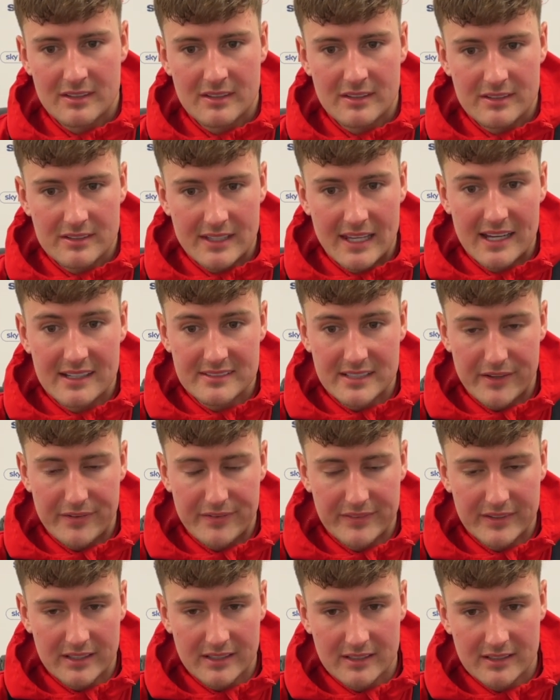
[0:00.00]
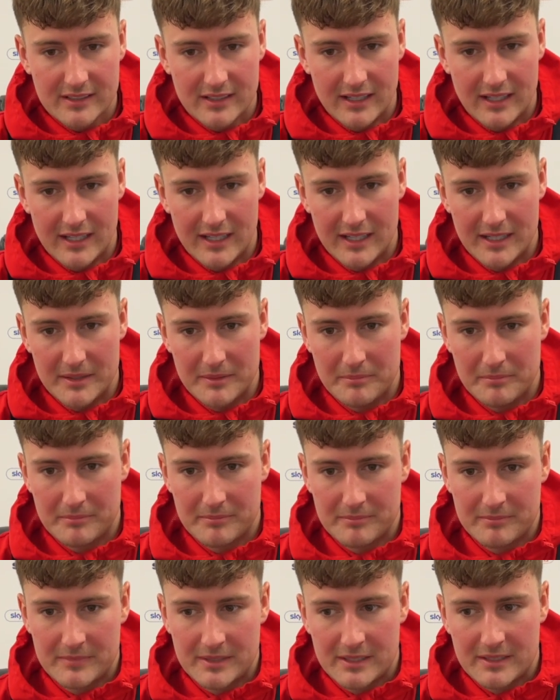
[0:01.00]
Yeah, definitely. I
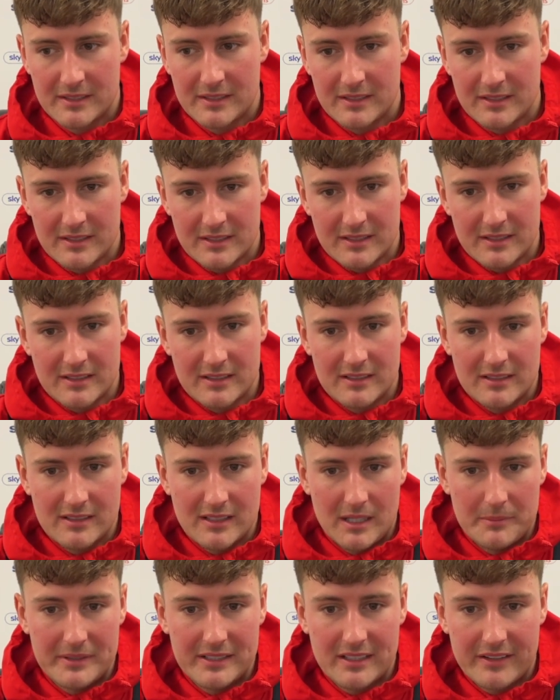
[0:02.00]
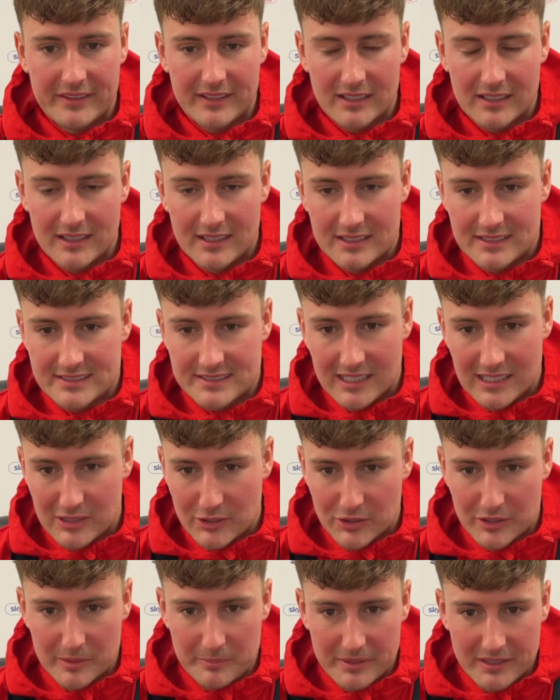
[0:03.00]
mean, I think it's still
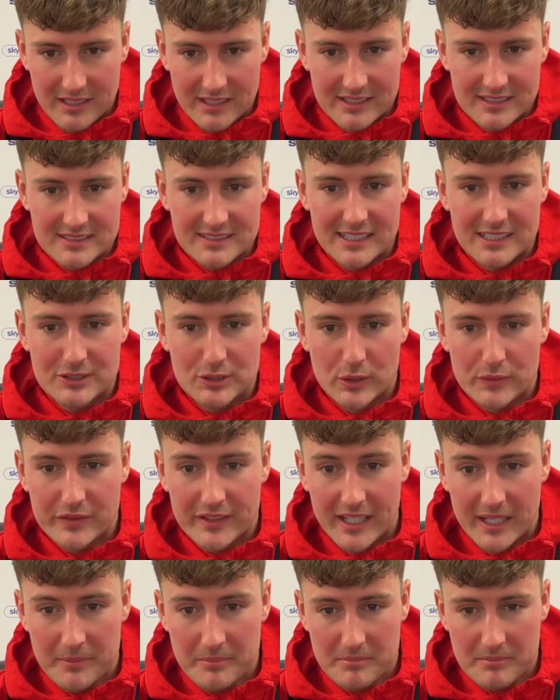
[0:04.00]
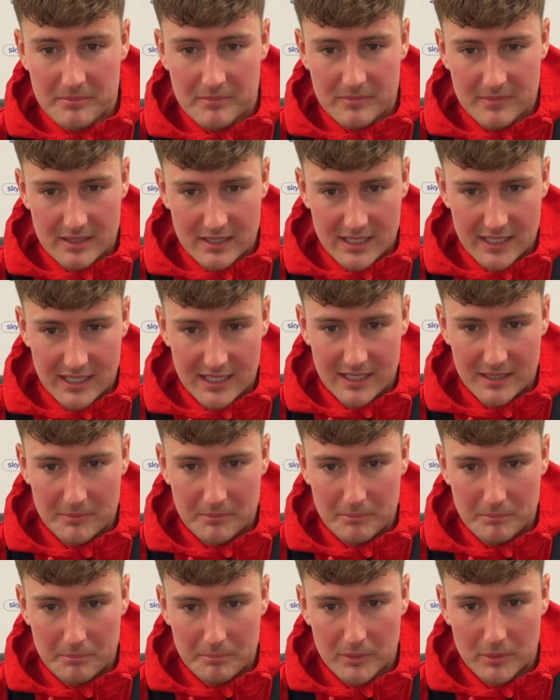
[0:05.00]
going to be, like you say, a tough game,
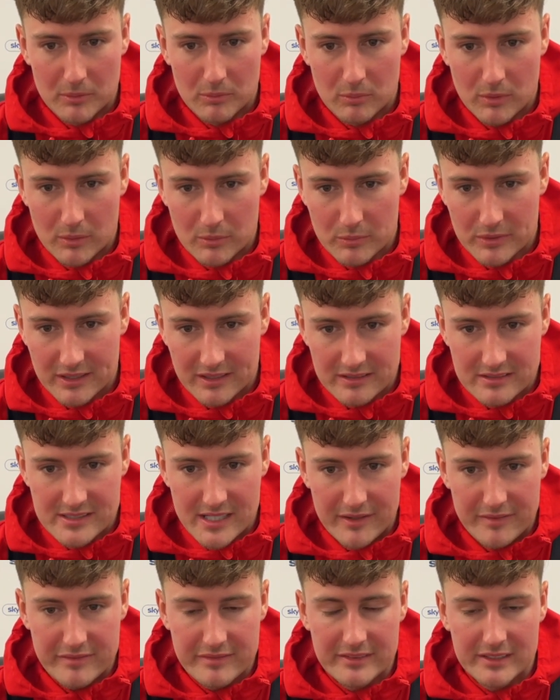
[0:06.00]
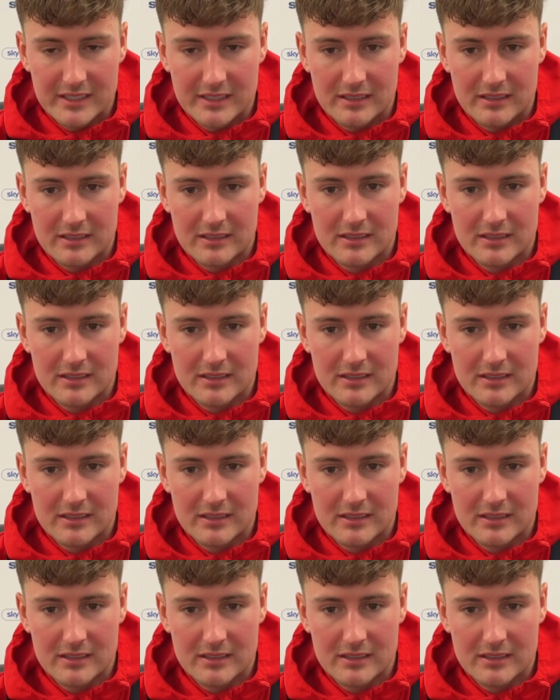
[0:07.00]
but one we can definitely